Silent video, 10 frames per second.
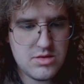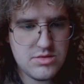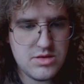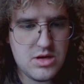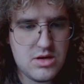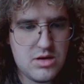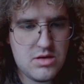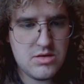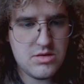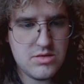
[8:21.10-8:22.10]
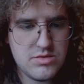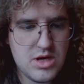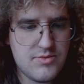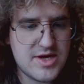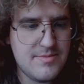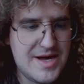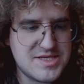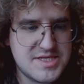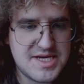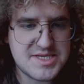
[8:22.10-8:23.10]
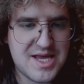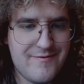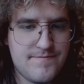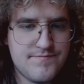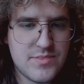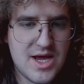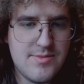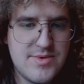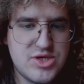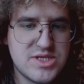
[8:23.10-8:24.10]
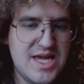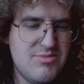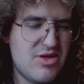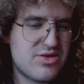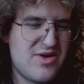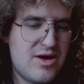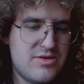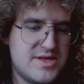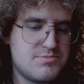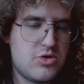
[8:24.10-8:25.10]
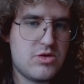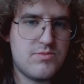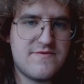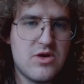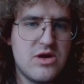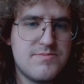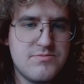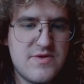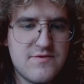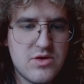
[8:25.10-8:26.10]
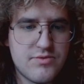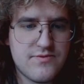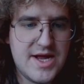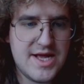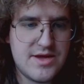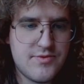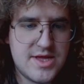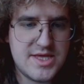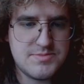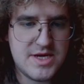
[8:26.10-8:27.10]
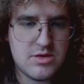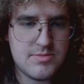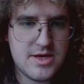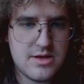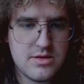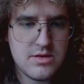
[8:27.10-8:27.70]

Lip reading: No, we go back to d7, and we just keep the threat on this pawn. We've got to really speed up here.